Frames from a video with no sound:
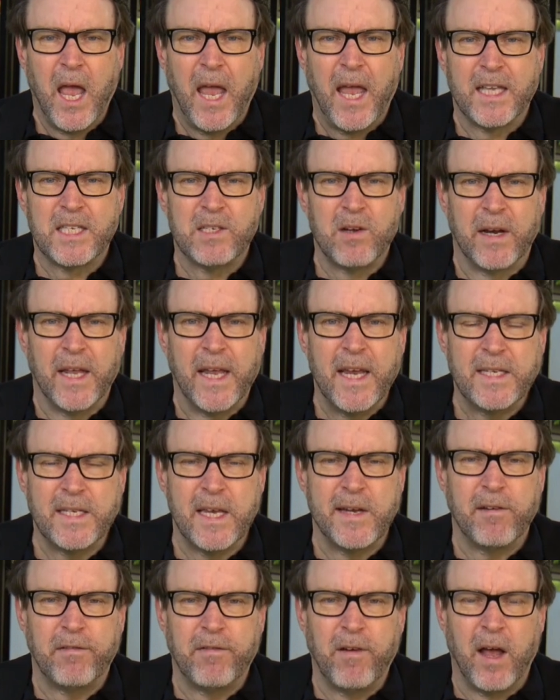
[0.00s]
It's not
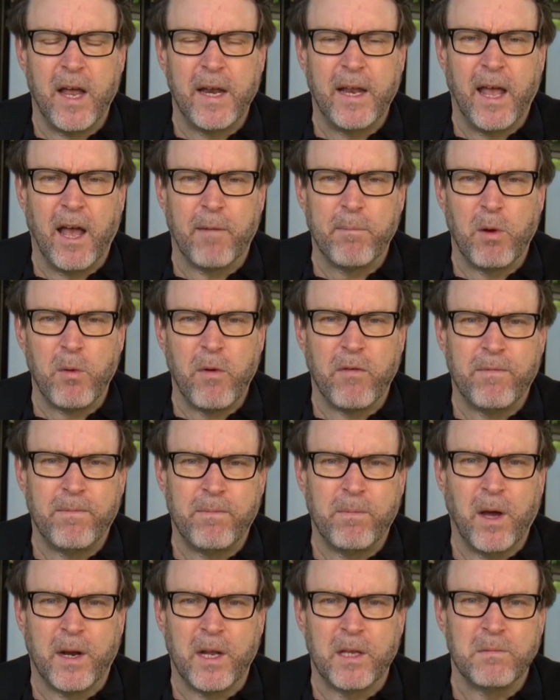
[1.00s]
easy to find out, but we've
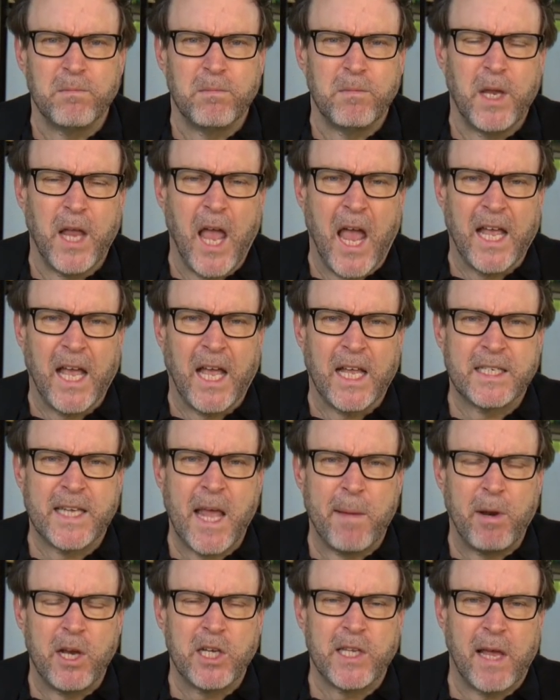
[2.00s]
got to
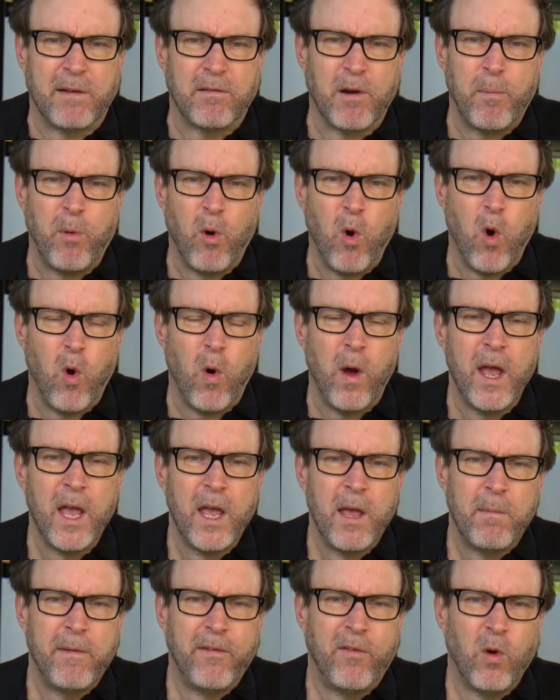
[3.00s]
establish that rapport
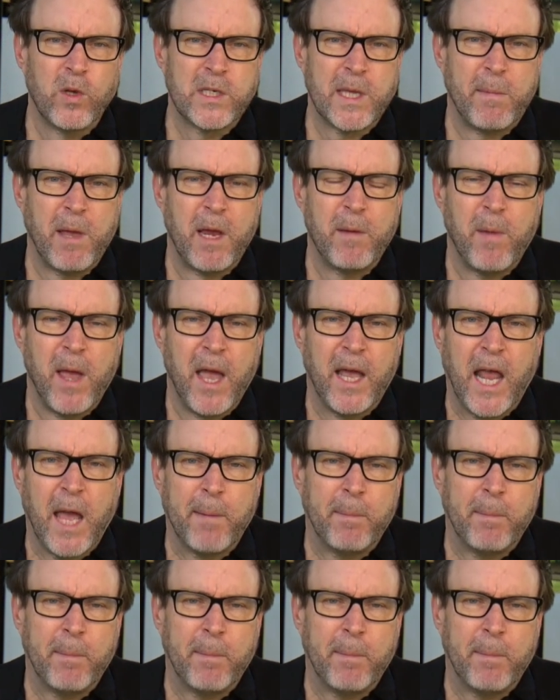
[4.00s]
before something bad